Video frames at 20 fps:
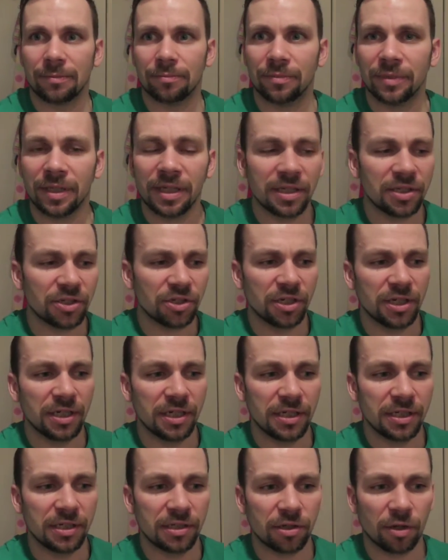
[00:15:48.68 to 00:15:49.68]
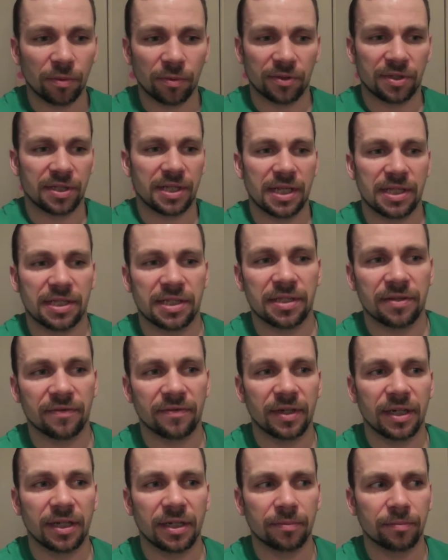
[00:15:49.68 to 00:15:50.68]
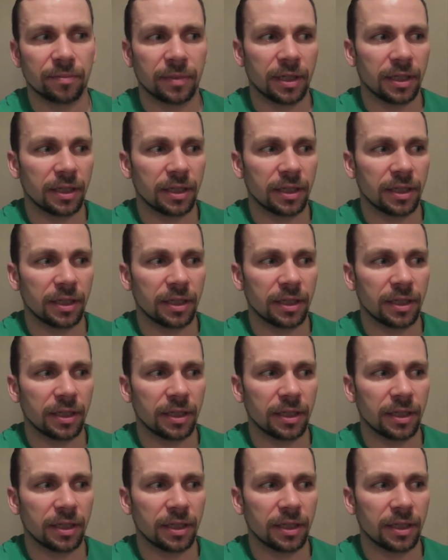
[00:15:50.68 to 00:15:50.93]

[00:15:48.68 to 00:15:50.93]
Nice cheese, couple of slices of ham,